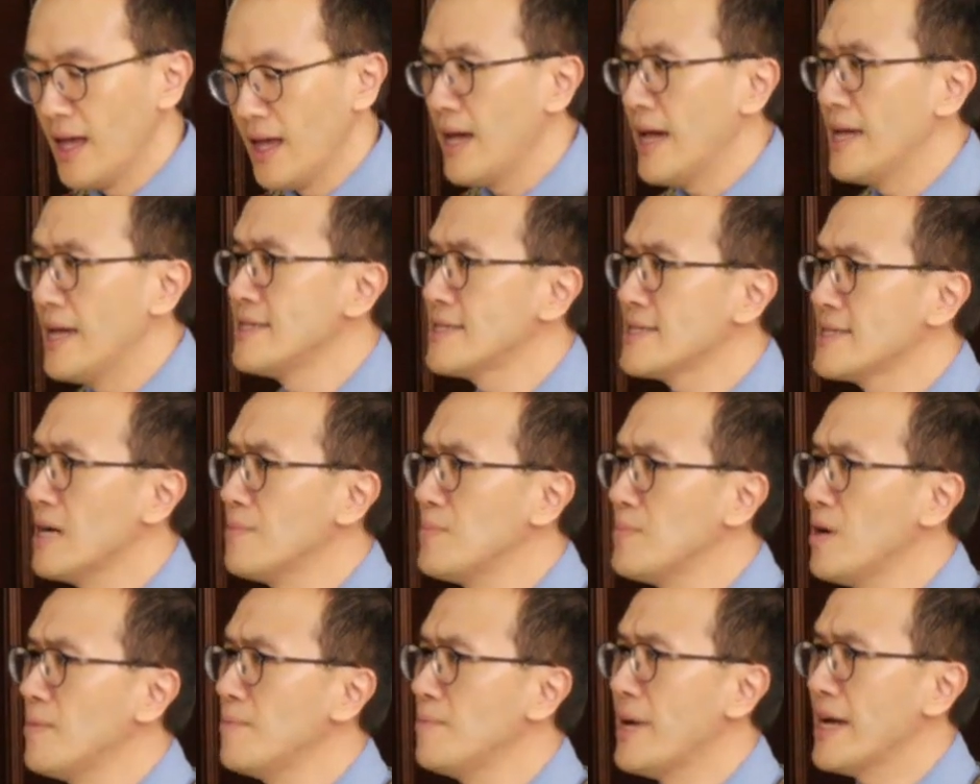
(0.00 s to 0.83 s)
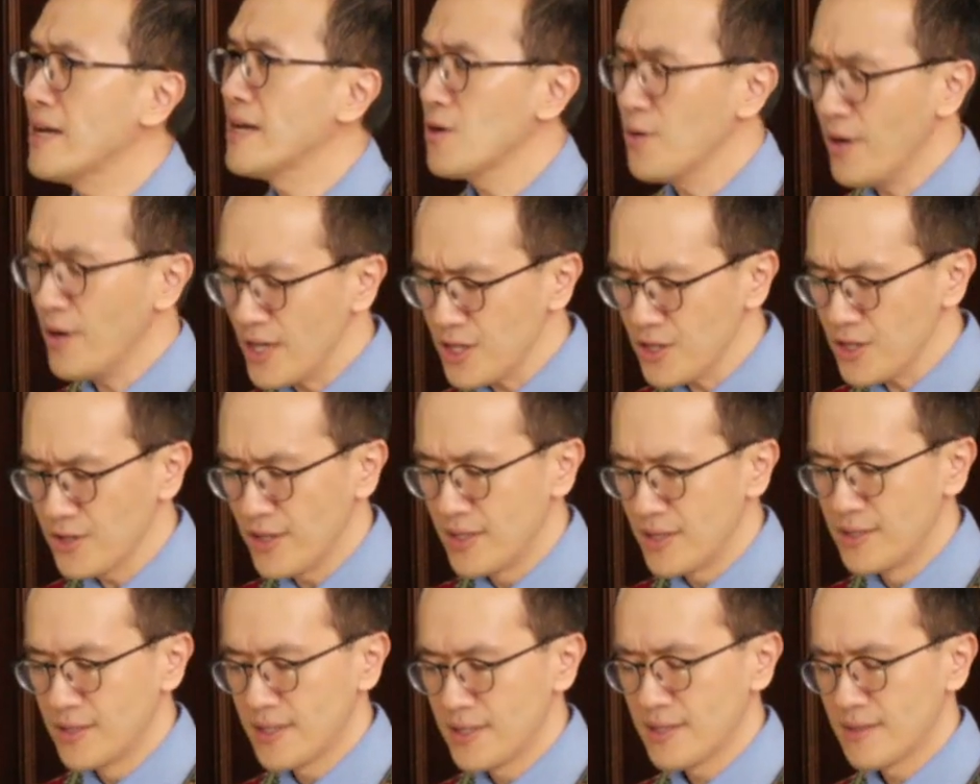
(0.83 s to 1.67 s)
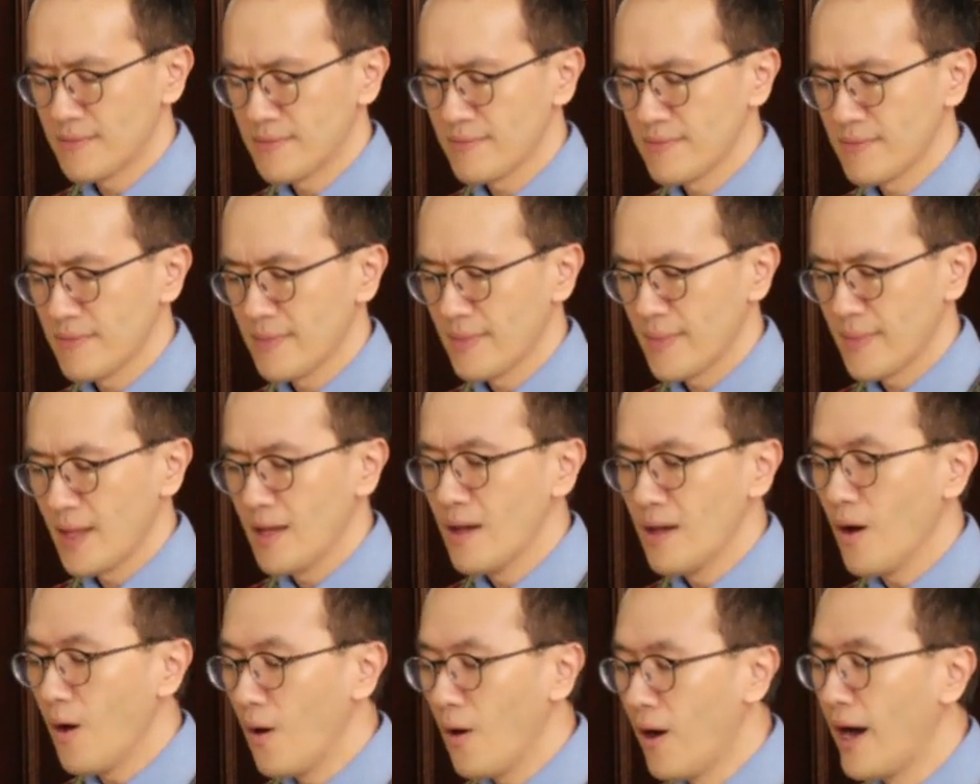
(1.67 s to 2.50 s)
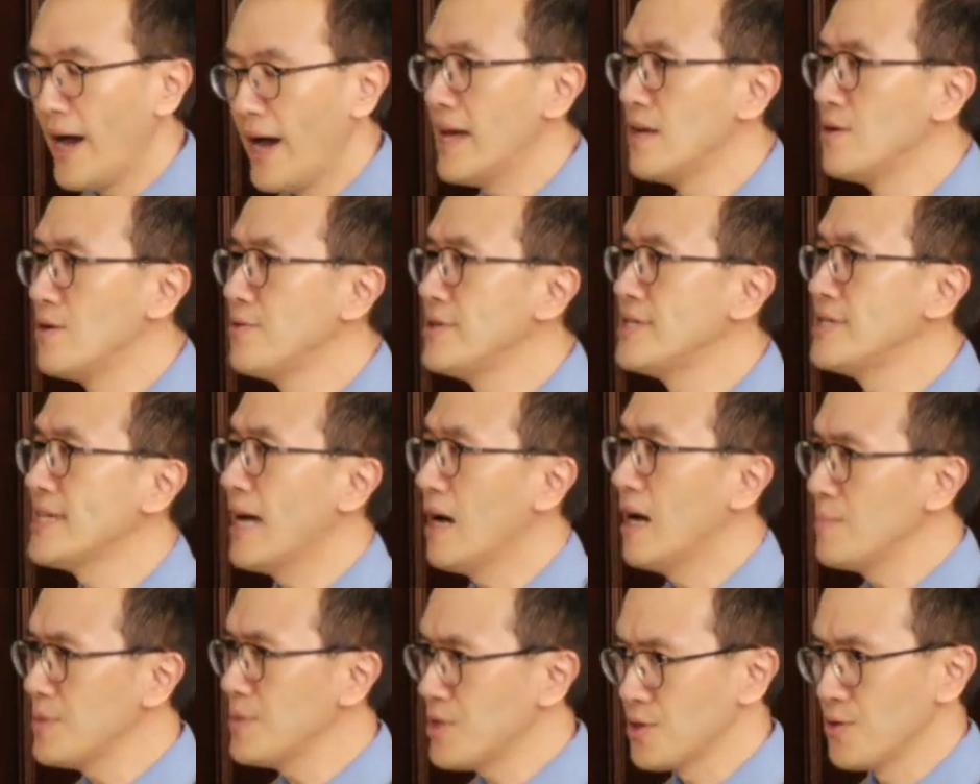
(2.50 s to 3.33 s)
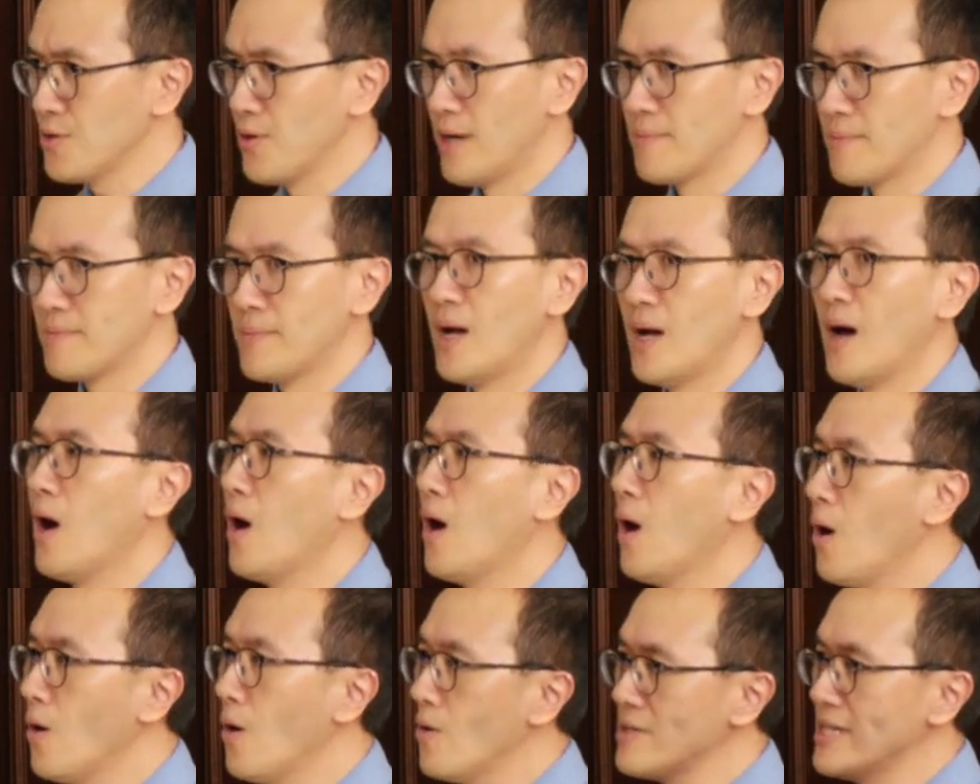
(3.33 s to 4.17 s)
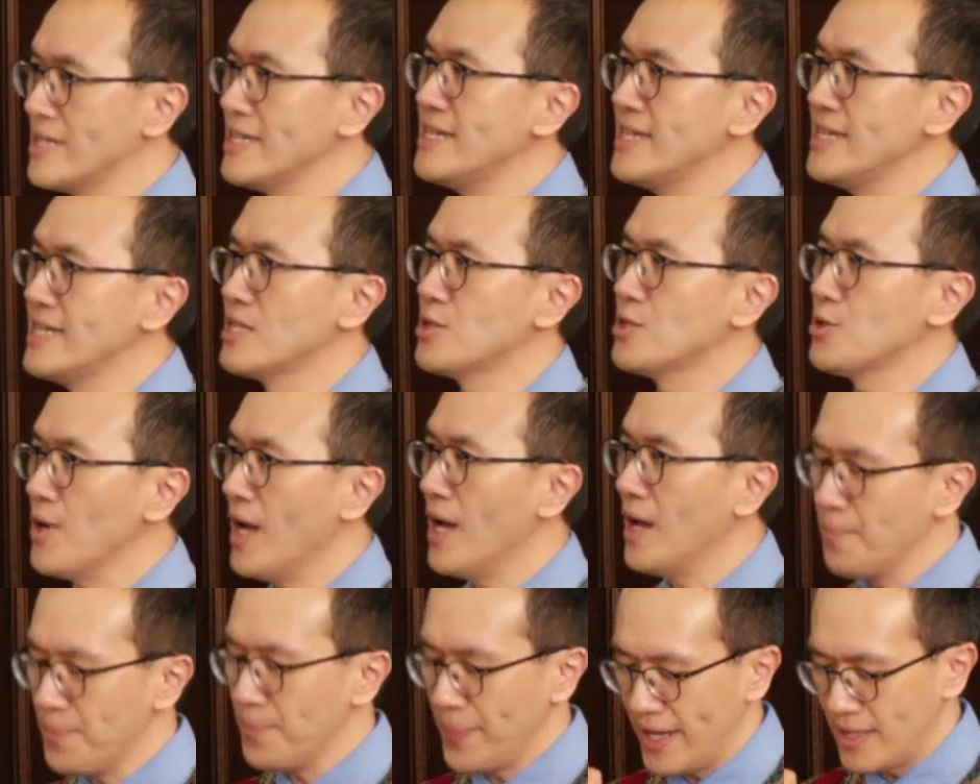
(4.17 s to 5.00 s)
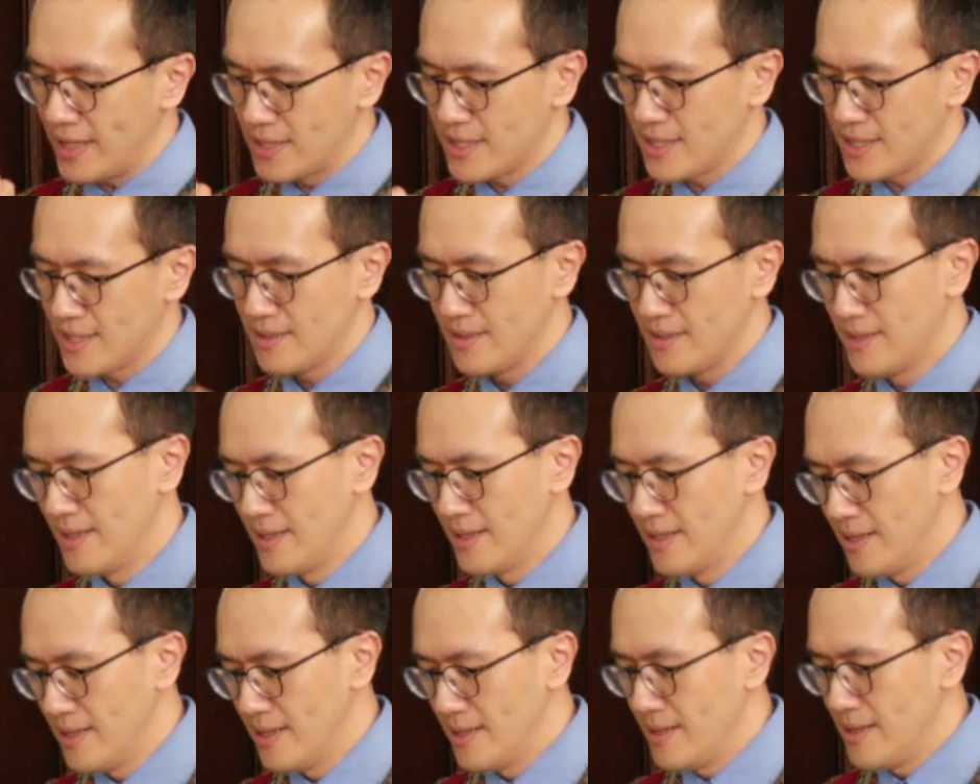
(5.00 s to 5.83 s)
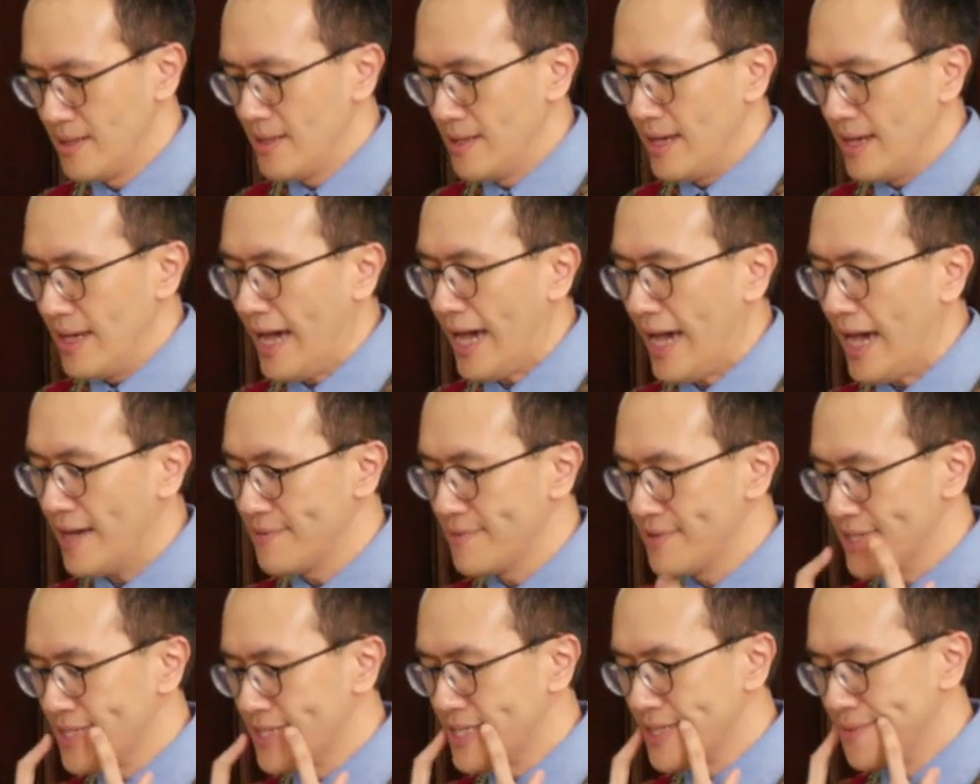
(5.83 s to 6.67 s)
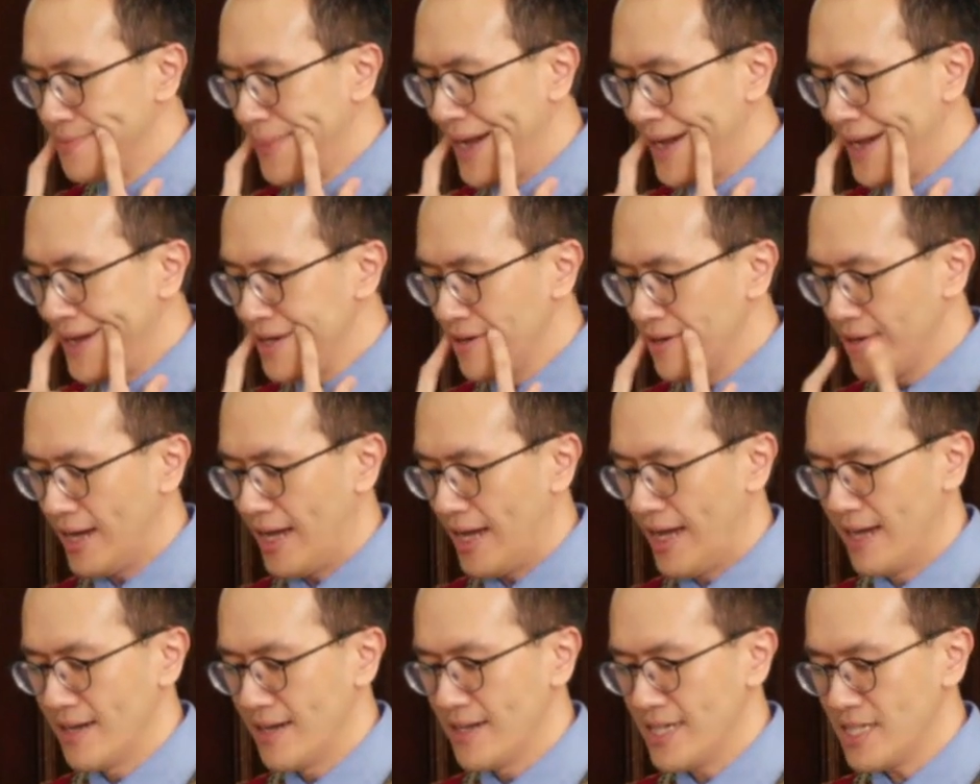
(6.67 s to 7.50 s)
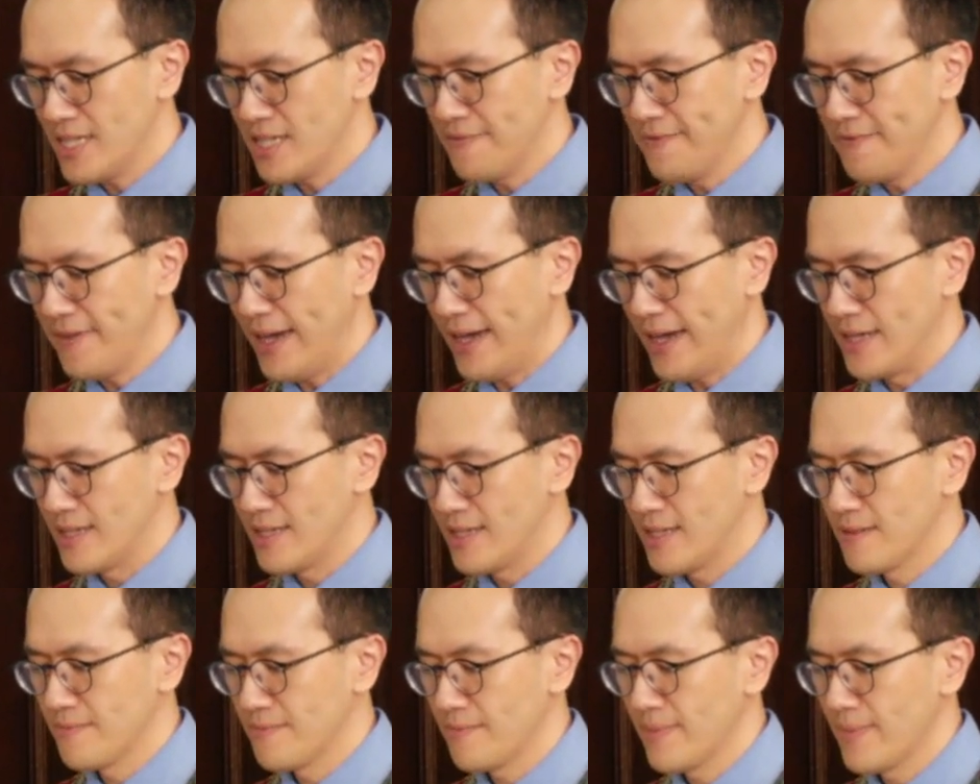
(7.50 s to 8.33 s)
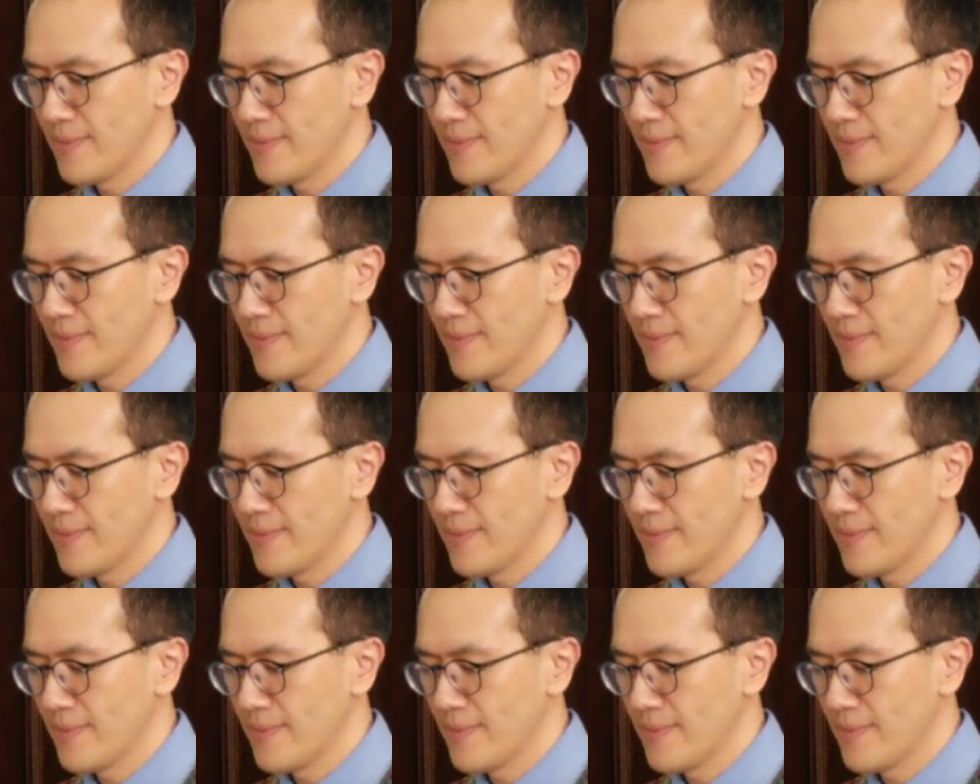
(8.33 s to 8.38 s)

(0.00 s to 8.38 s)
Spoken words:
And some of my questions, why Louis Armstrong, holding his trumpet, had a smile on his face?